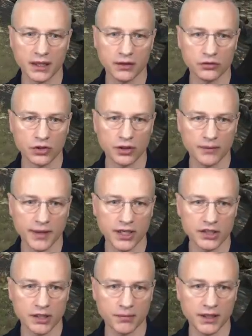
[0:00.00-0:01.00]
I was going to
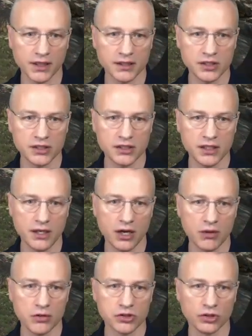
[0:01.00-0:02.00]
manage that, but you can see how
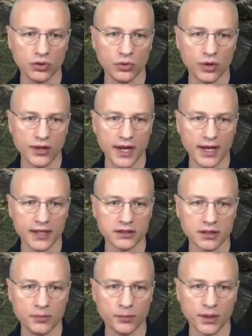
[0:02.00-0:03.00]
much lower that is
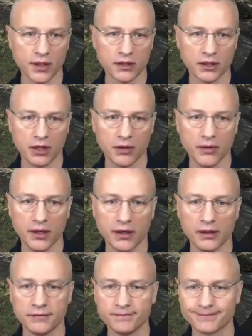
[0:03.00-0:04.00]
compared to up
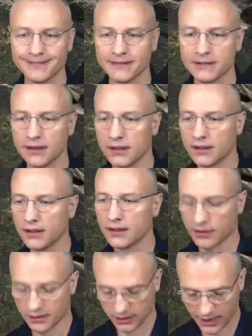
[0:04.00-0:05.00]
there.
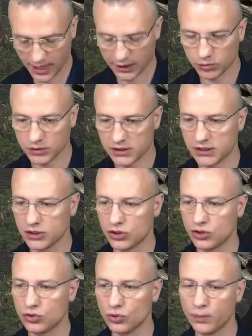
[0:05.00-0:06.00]
That was
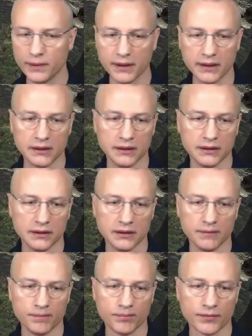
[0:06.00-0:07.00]
stupid.
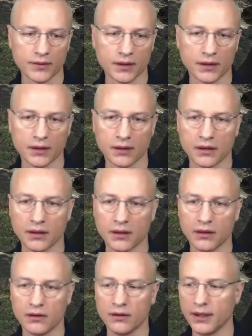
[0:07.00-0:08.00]

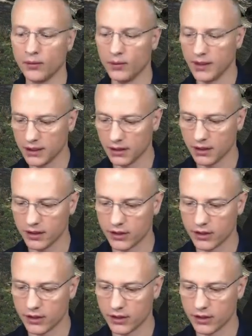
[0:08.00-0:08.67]
Right, we need another